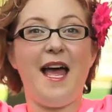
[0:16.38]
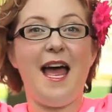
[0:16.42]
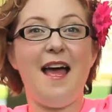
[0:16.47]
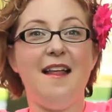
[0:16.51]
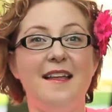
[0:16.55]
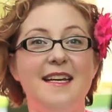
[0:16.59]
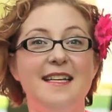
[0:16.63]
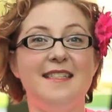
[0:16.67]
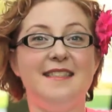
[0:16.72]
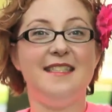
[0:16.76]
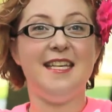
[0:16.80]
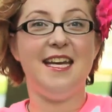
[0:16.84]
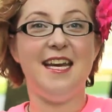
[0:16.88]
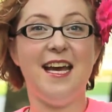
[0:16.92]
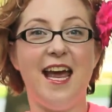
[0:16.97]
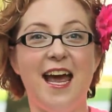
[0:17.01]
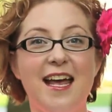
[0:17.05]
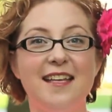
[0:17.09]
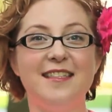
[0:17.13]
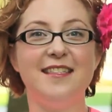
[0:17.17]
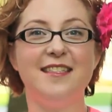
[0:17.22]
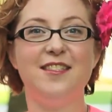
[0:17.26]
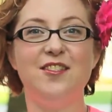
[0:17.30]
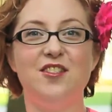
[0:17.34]

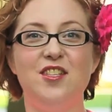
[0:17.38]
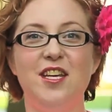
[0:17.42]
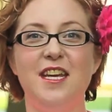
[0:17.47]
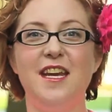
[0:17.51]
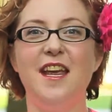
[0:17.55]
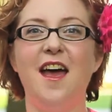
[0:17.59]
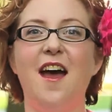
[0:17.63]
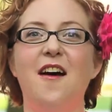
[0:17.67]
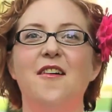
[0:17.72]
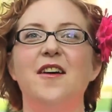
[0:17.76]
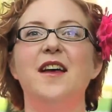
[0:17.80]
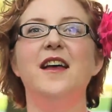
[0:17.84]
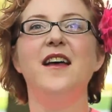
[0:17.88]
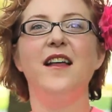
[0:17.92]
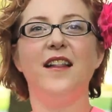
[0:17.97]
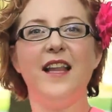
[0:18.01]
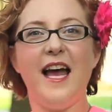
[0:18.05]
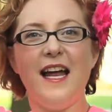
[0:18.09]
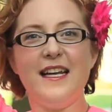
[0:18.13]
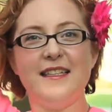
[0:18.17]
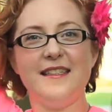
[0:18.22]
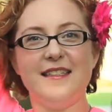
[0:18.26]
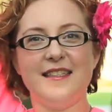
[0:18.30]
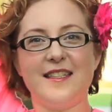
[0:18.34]
L-E-T-S-G-O.
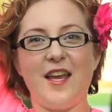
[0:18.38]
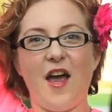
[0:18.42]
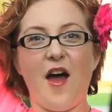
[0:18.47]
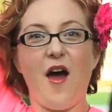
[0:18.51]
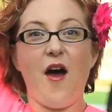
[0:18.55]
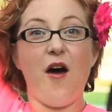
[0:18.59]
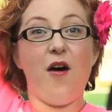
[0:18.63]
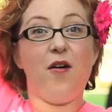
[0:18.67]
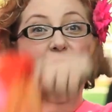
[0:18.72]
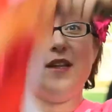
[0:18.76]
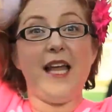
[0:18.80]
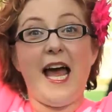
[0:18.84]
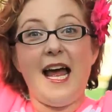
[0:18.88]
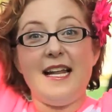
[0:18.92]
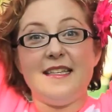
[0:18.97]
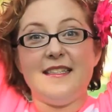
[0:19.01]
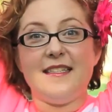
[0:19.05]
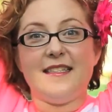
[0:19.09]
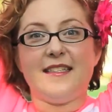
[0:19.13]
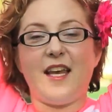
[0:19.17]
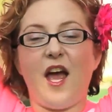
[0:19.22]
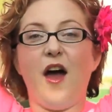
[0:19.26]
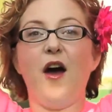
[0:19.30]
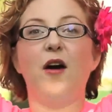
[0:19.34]
Let's
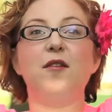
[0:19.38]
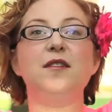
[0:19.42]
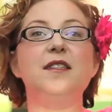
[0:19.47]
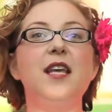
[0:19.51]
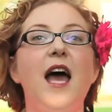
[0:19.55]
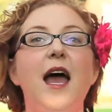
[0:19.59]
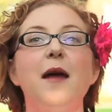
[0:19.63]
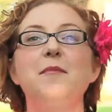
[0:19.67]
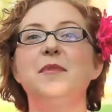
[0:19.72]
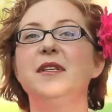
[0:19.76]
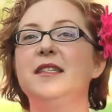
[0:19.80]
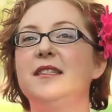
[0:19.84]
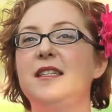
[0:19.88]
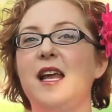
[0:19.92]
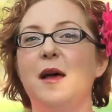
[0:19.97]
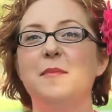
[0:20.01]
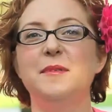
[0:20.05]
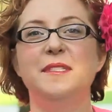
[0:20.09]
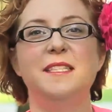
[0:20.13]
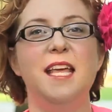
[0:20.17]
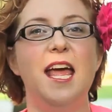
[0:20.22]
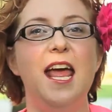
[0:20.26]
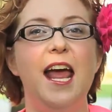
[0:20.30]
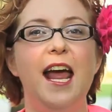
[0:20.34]
go, time to stop
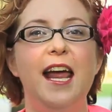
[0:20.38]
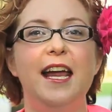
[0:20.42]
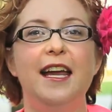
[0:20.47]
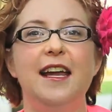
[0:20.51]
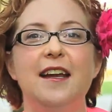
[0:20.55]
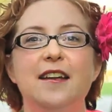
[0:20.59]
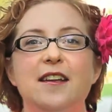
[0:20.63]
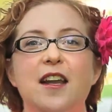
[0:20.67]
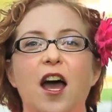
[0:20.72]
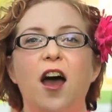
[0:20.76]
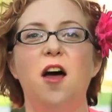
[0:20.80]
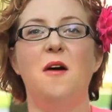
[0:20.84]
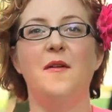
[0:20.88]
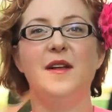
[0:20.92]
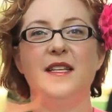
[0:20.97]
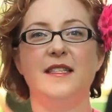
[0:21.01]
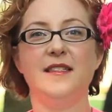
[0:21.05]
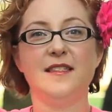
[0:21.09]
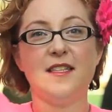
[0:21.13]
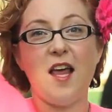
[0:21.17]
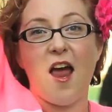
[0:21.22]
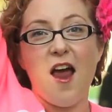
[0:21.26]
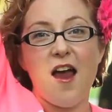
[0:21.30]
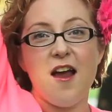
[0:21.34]
saying no and
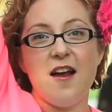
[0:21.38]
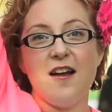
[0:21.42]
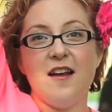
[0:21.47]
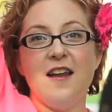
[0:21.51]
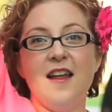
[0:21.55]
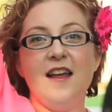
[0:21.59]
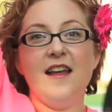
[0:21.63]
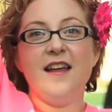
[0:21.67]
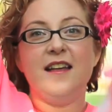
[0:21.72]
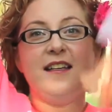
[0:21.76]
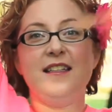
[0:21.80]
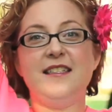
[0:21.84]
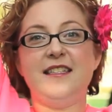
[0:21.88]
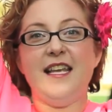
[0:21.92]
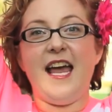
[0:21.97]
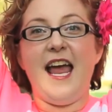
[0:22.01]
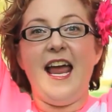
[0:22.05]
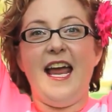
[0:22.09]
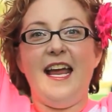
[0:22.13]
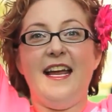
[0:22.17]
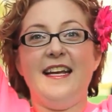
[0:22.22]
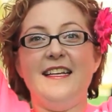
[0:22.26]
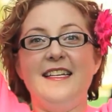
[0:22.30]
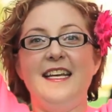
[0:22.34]
start
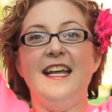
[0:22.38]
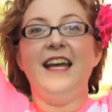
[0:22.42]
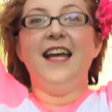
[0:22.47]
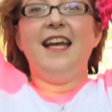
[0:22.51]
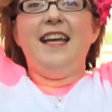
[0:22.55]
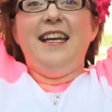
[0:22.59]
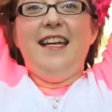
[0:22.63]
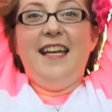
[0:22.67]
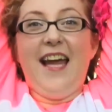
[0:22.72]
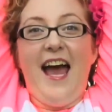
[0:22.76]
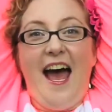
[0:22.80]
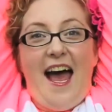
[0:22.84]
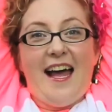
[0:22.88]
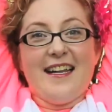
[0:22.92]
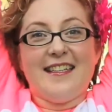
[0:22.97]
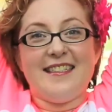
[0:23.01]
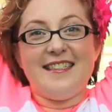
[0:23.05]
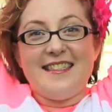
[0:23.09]
saying yes.